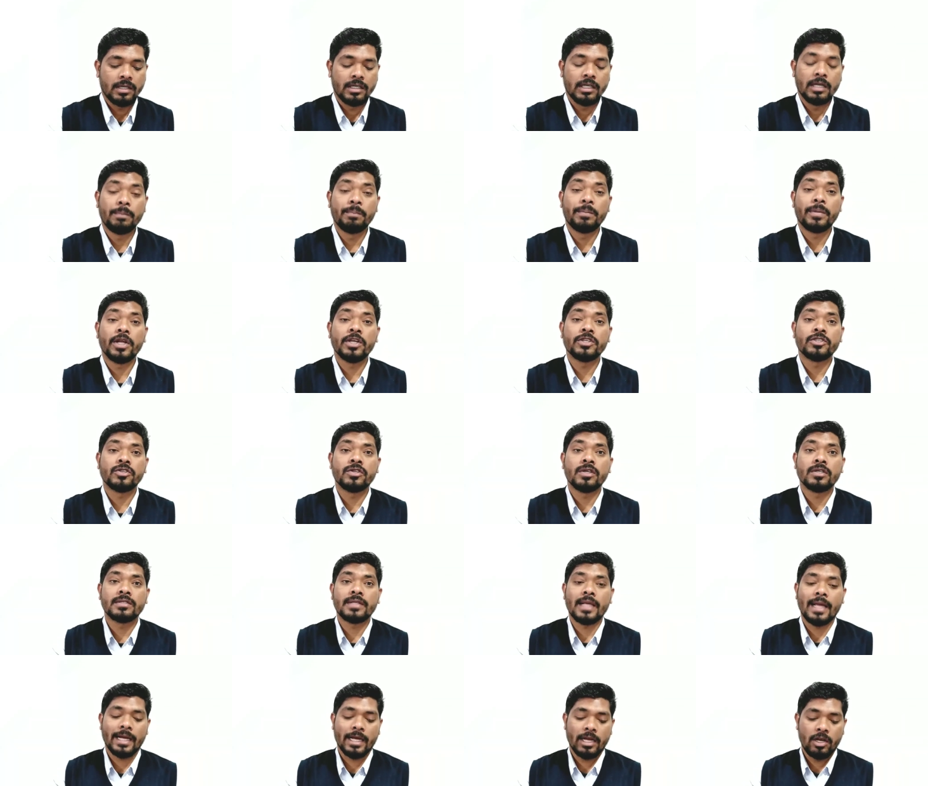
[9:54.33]
Depression or
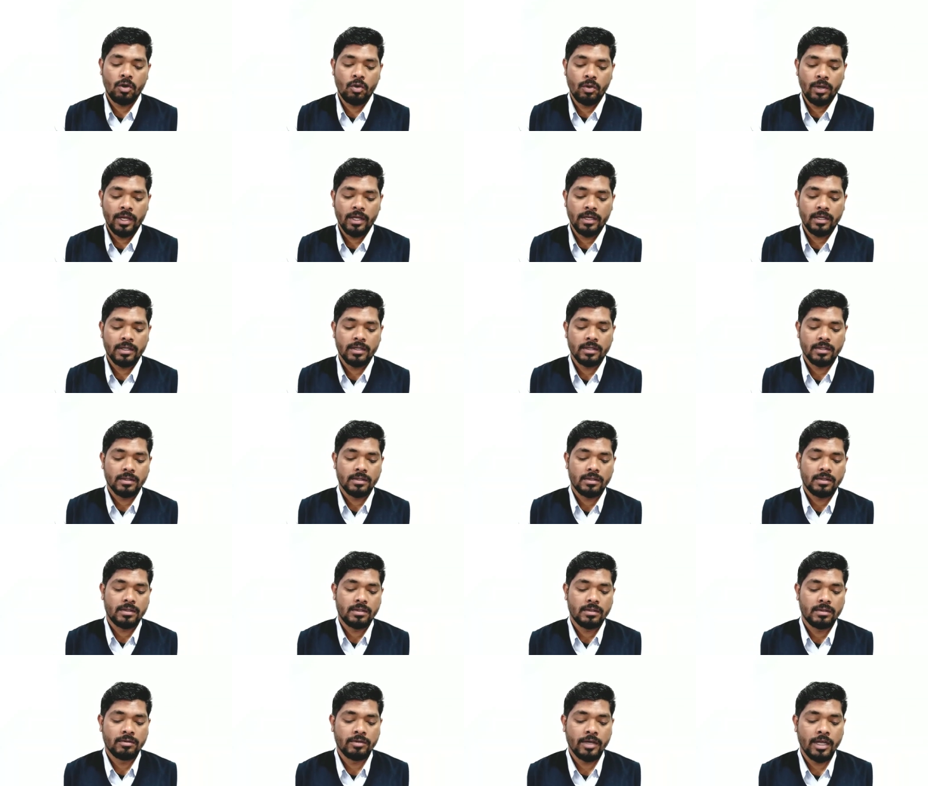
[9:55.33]
cyclonic
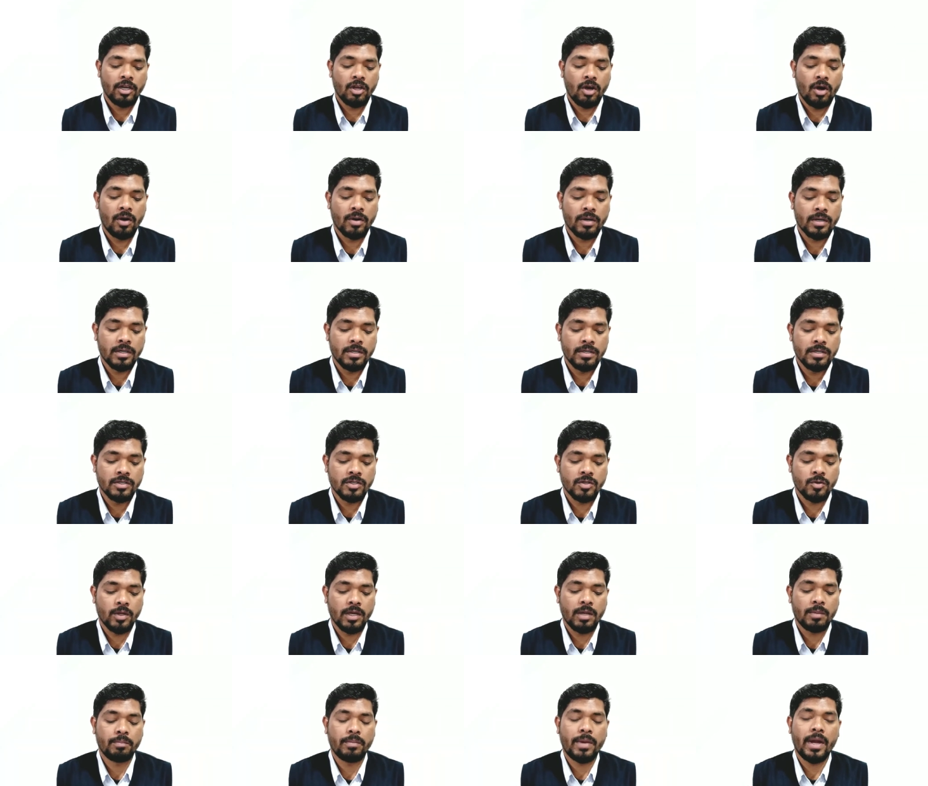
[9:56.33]
Rain occurs
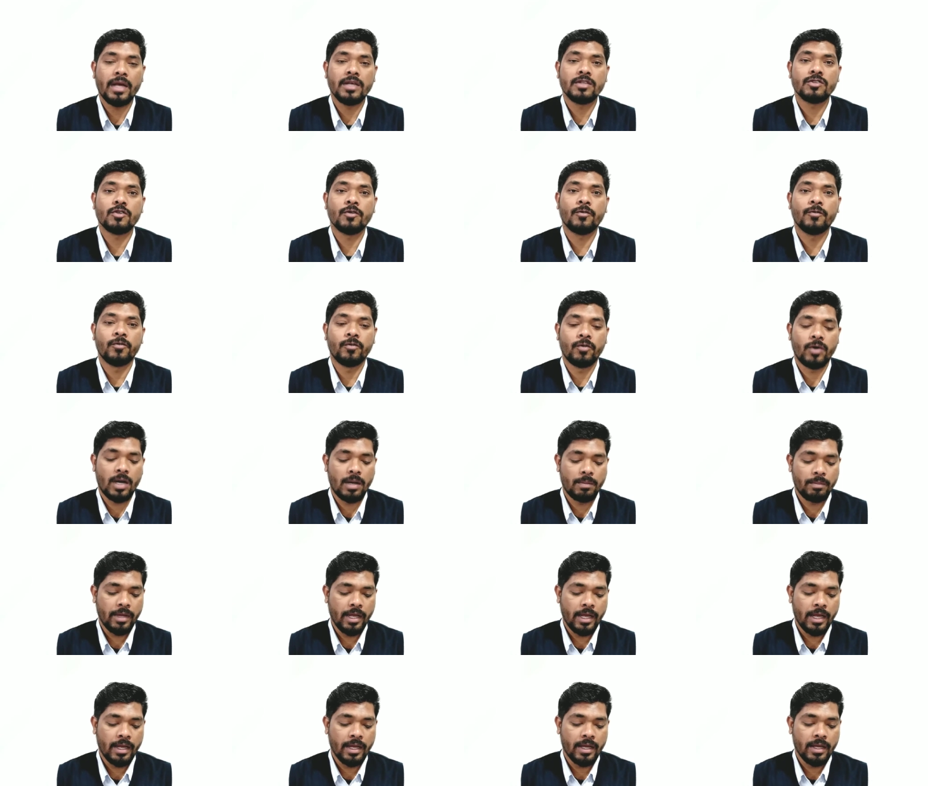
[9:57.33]
when a mass of
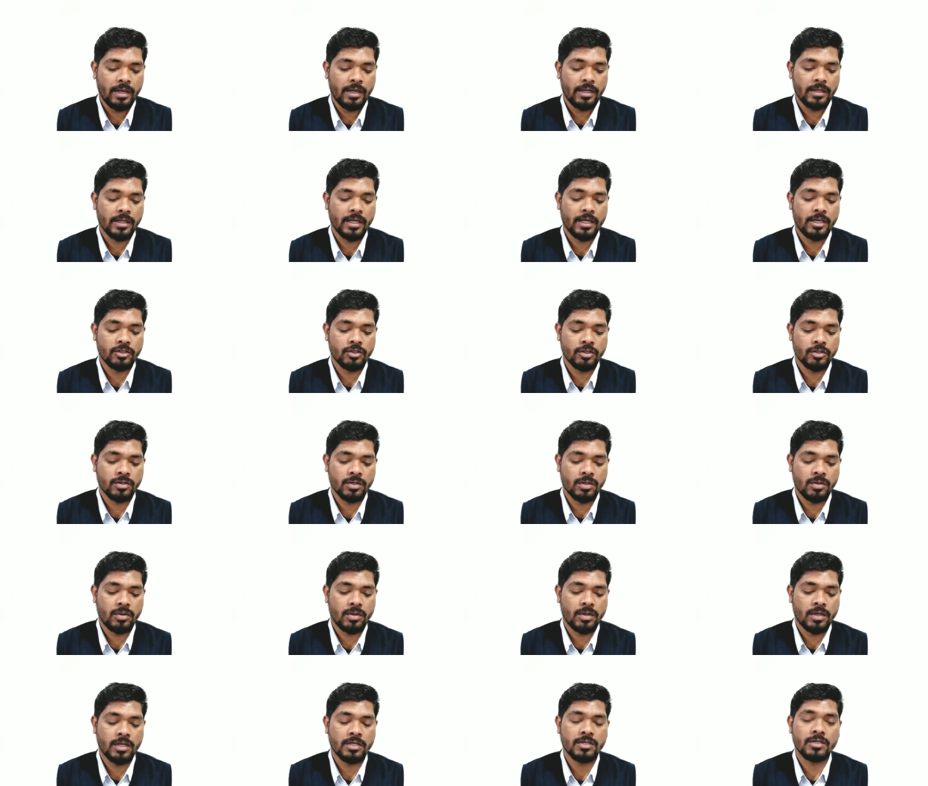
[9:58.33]
warm air that is also
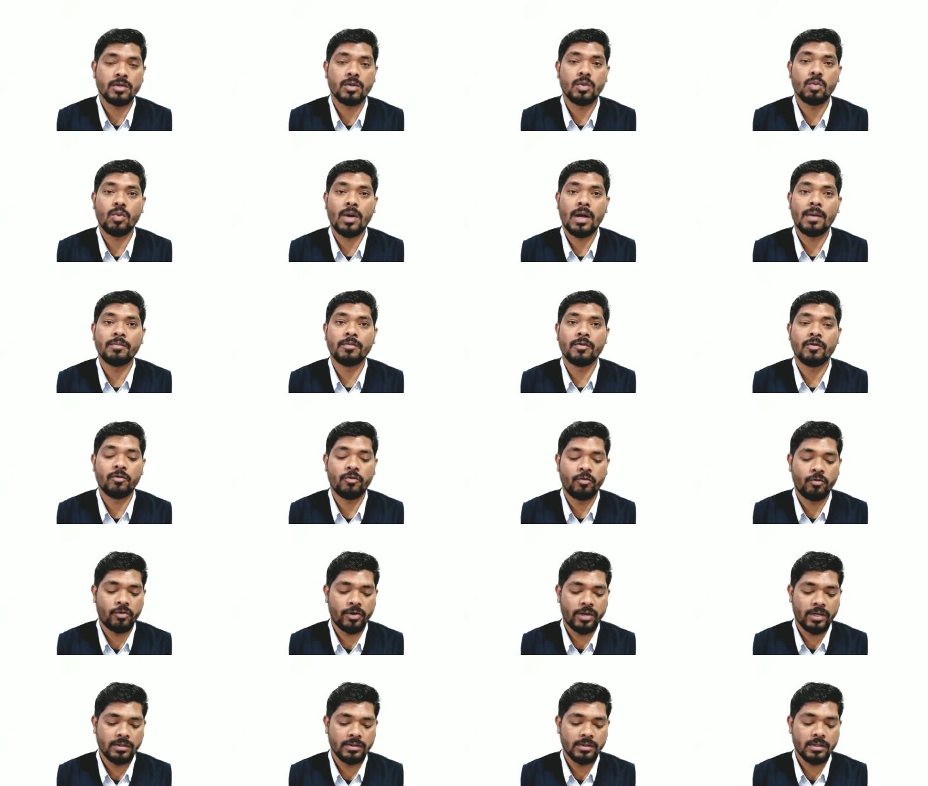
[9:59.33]
known as warm
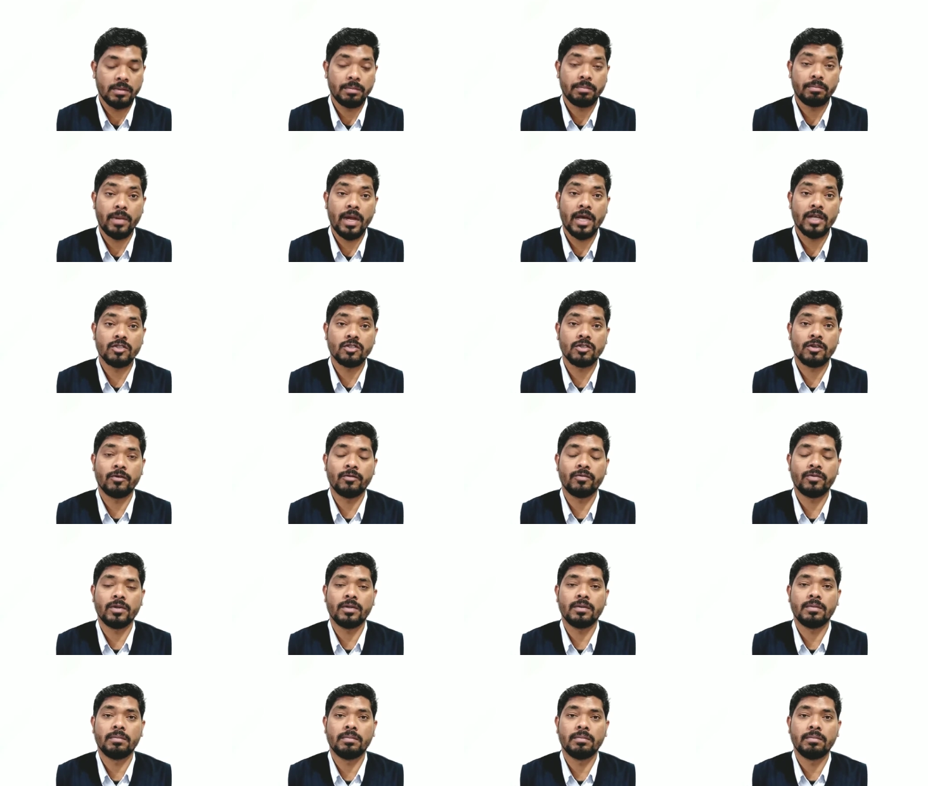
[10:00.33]
front mass of
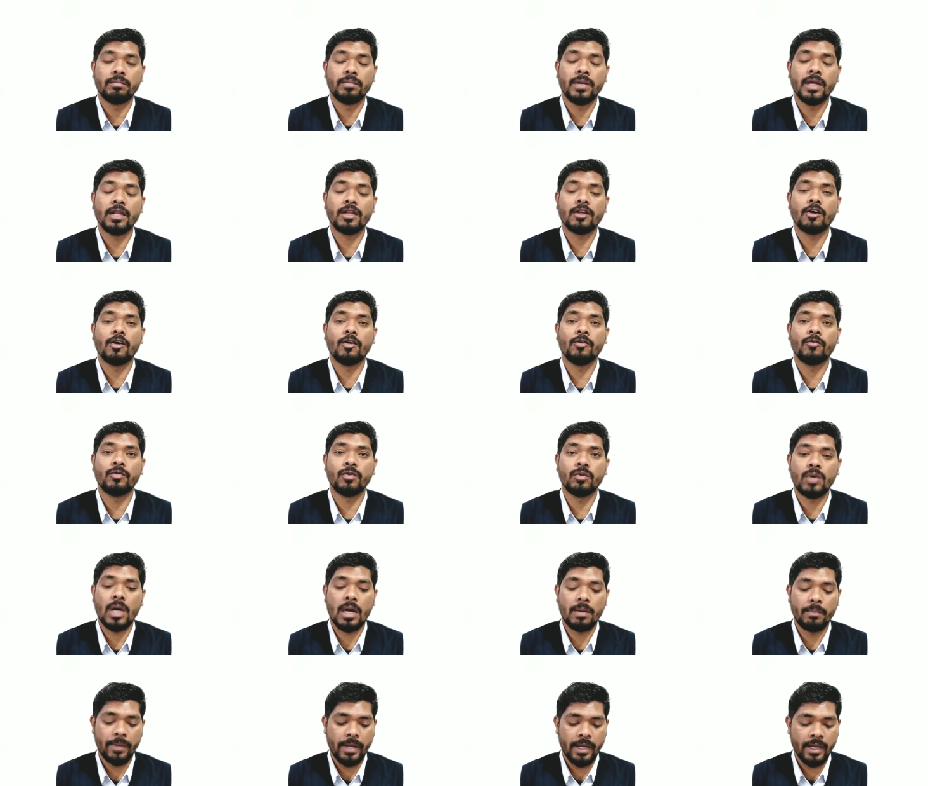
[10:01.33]
bulk of
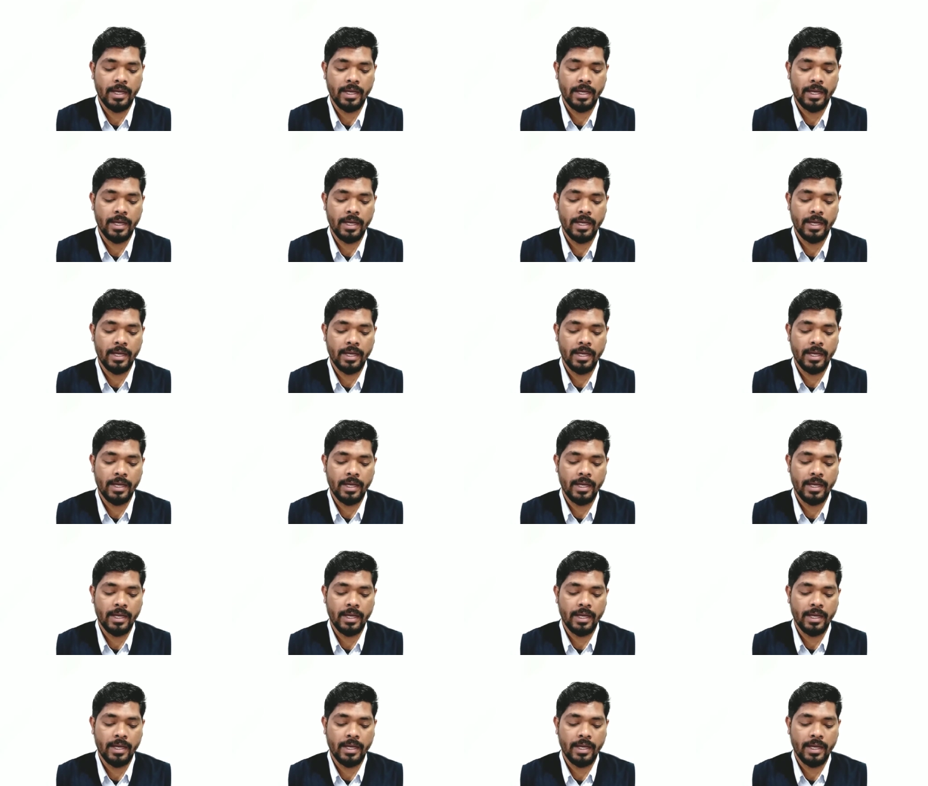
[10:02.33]
warm